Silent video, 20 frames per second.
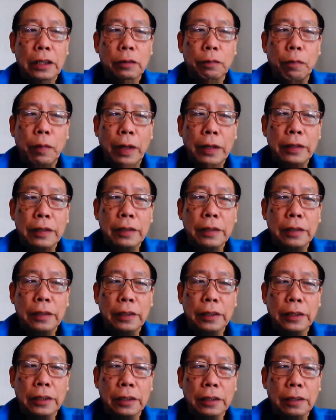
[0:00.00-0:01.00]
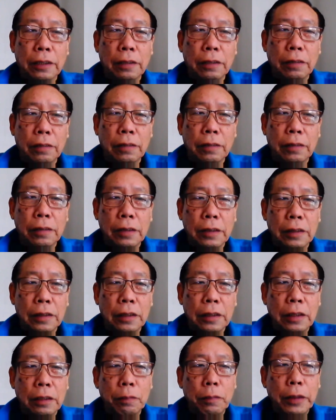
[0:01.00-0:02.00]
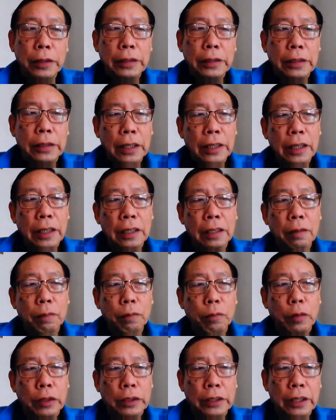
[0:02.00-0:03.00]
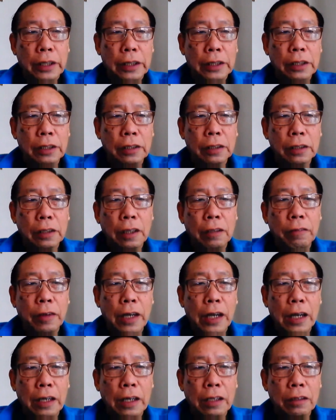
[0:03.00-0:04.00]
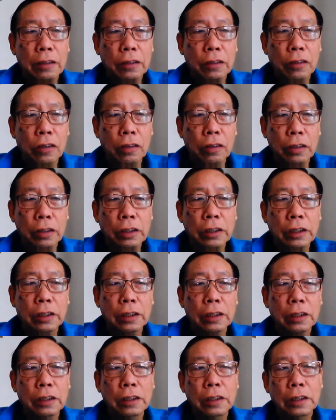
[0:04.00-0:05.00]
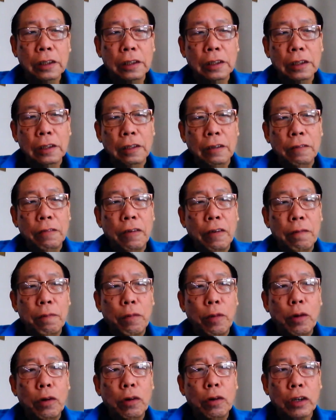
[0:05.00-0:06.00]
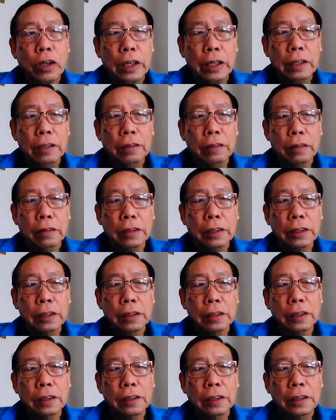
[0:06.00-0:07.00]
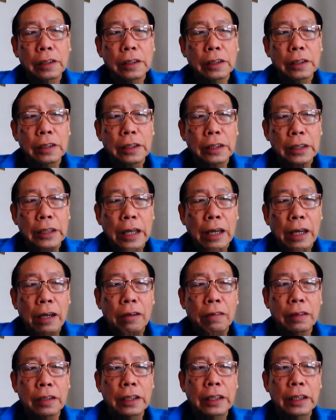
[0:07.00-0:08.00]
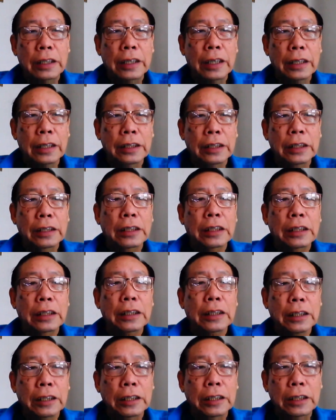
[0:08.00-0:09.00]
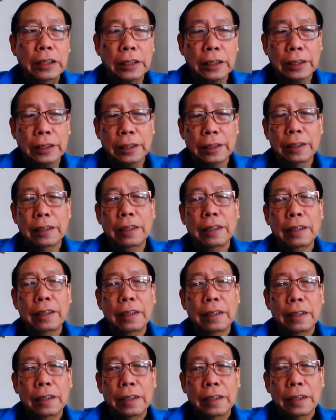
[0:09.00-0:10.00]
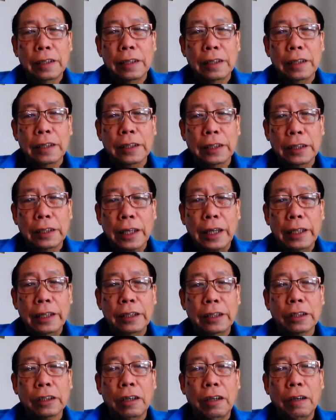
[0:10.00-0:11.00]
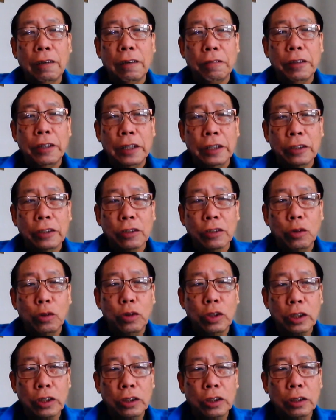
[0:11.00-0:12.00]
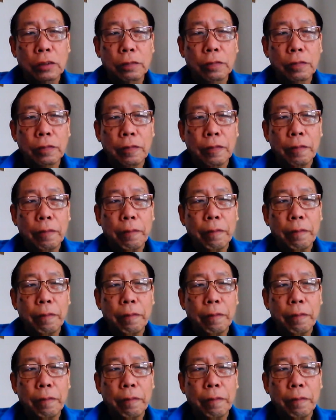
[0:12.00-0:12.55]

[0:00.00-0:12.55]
has planted this seed, he makes another purchase of $100 for more Kringles. Now he has increased the size of his ownership.